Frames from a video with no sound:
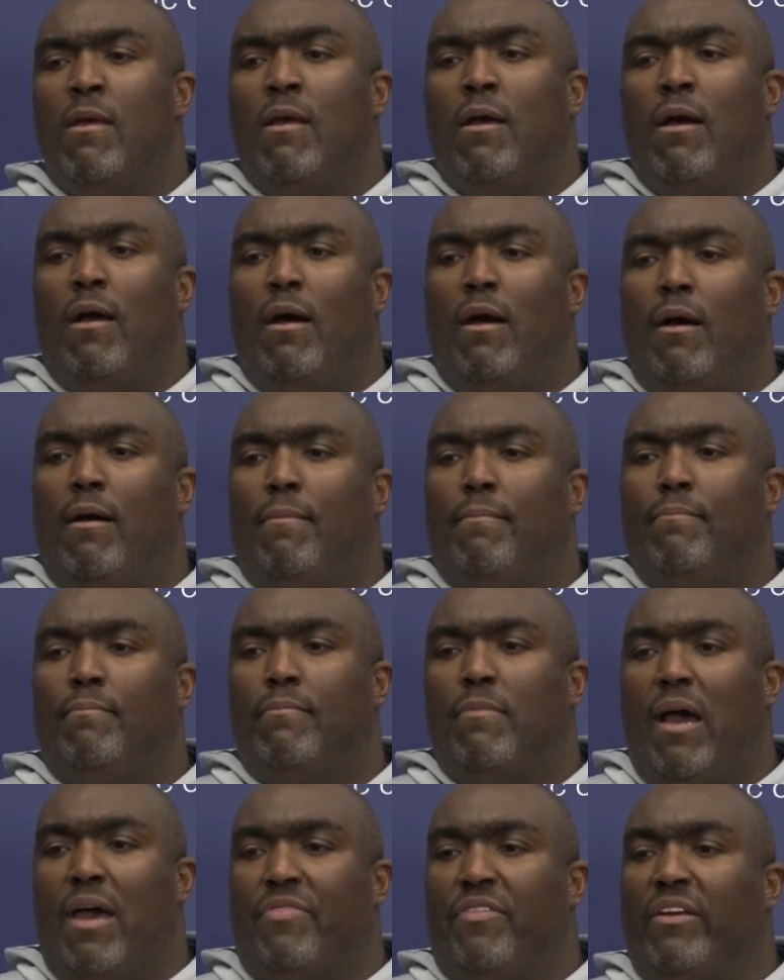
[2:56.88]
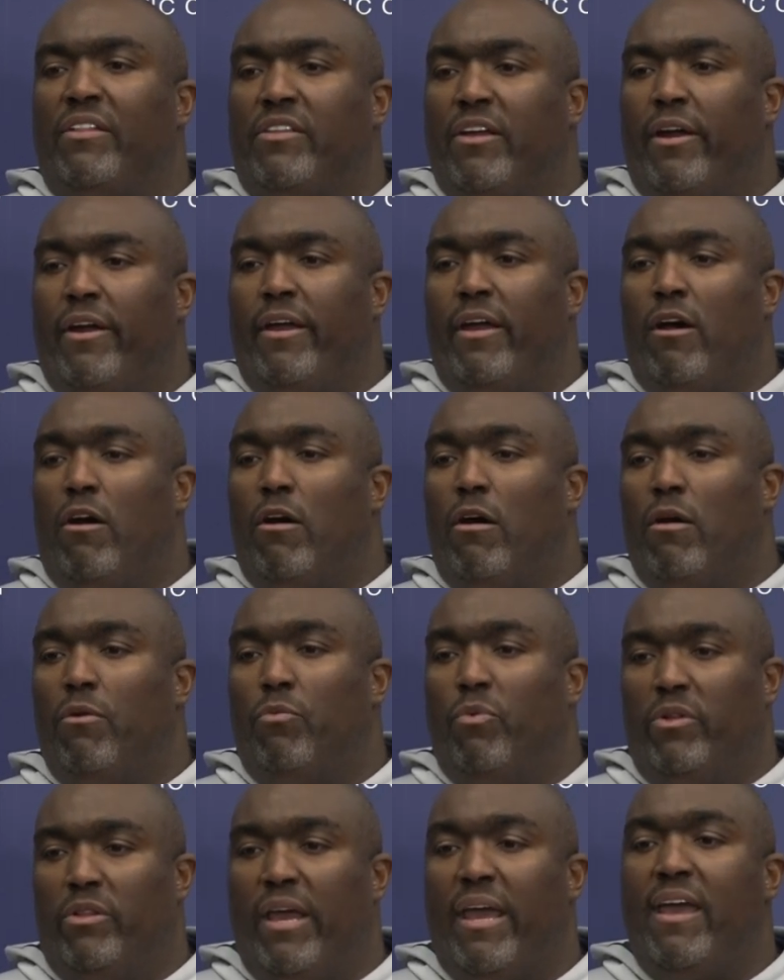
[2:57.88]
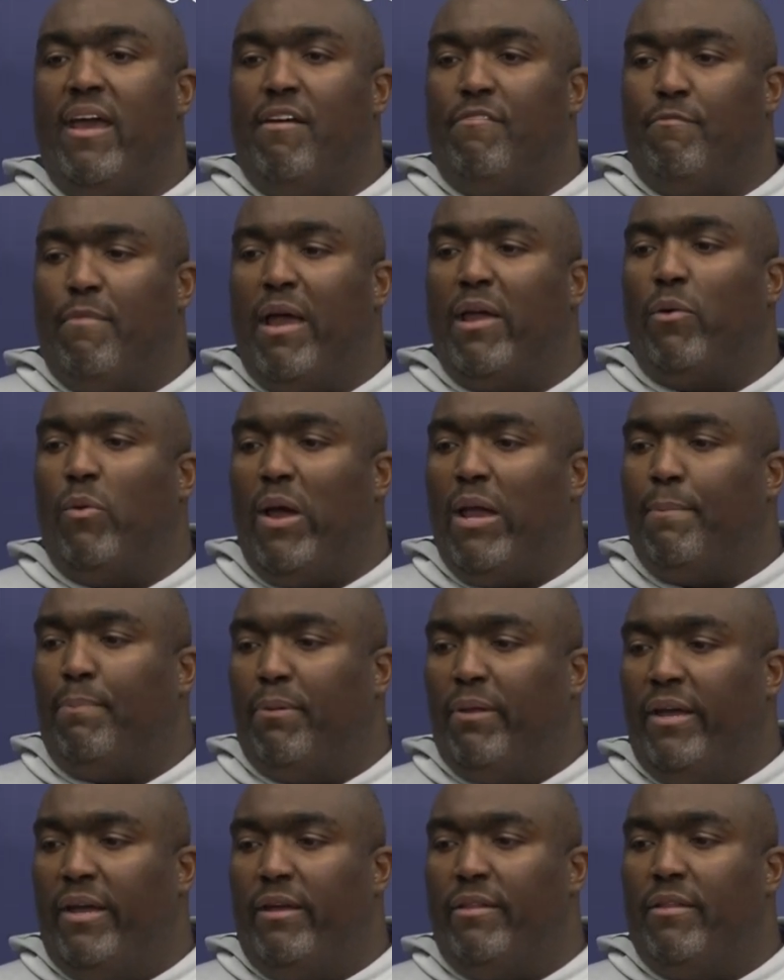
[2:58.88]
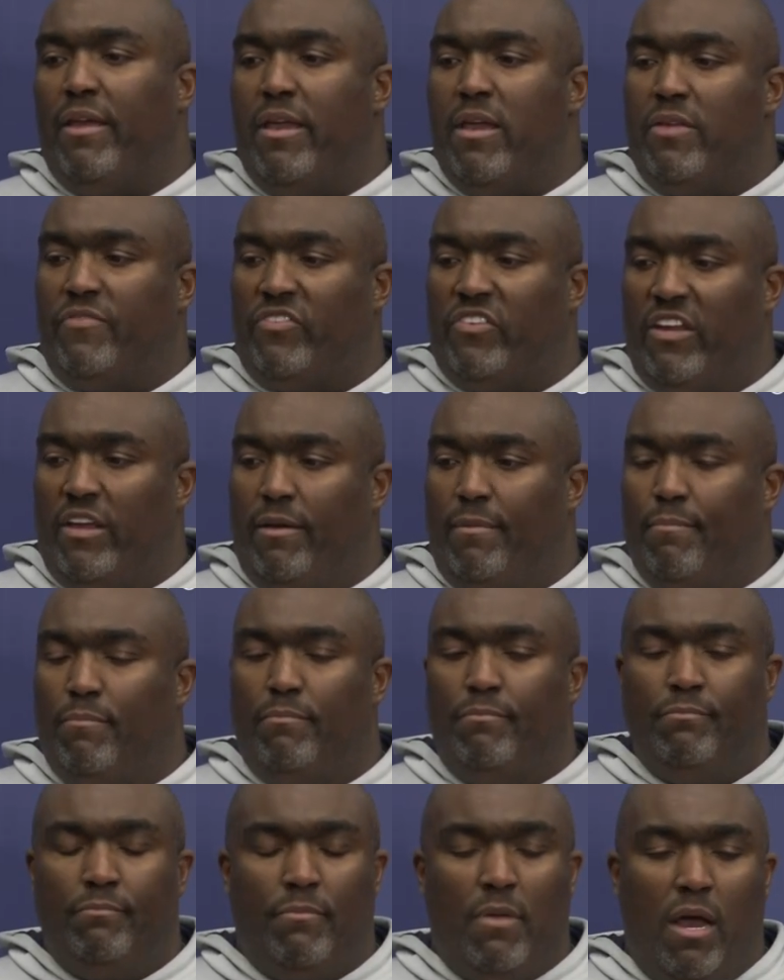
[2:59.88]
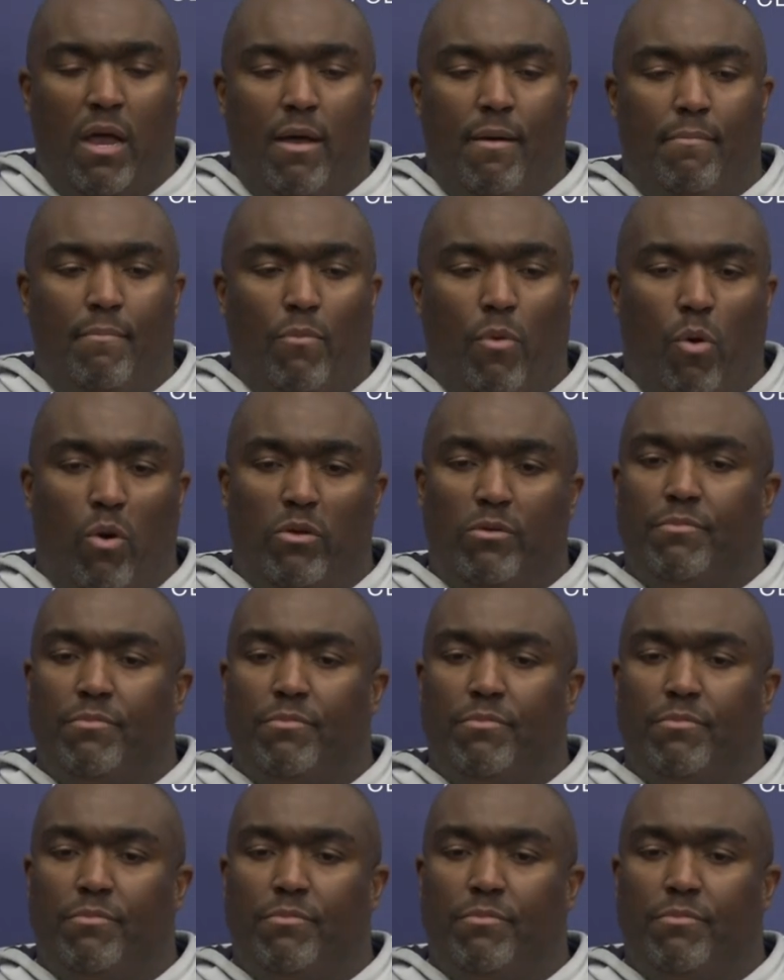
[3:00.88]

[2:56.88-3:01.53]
Um, I think they are, when they have Mike White playing, they seem um, more